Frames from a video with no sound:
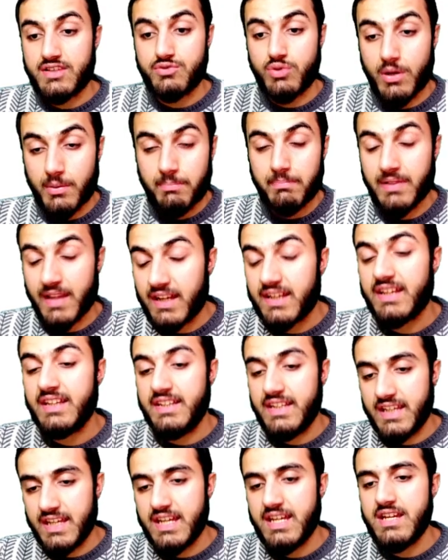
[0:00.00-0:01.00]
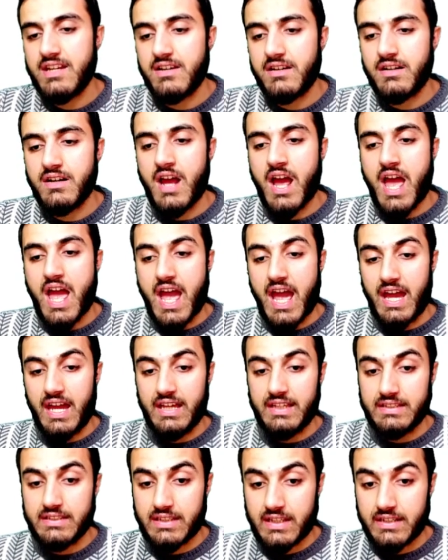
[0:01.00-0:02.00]
actual plugin here
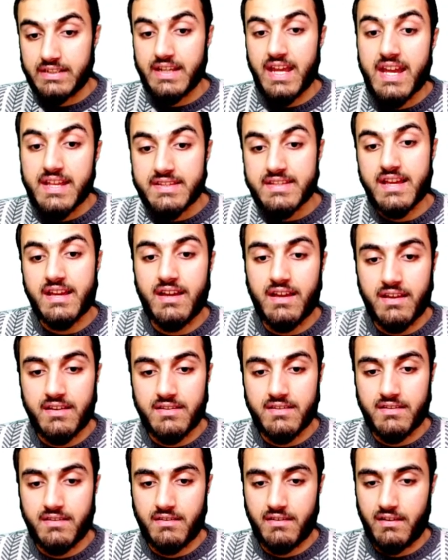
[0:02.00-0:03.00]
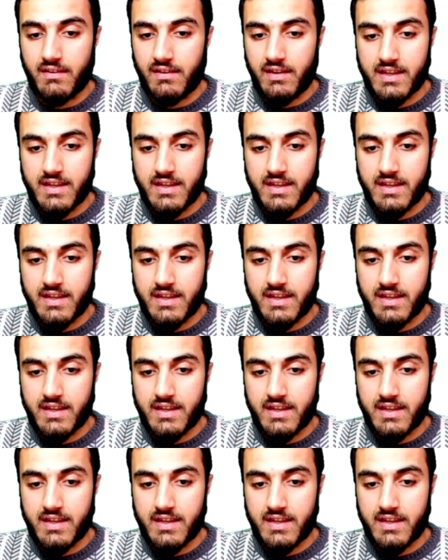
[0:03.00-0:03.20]
and create uh,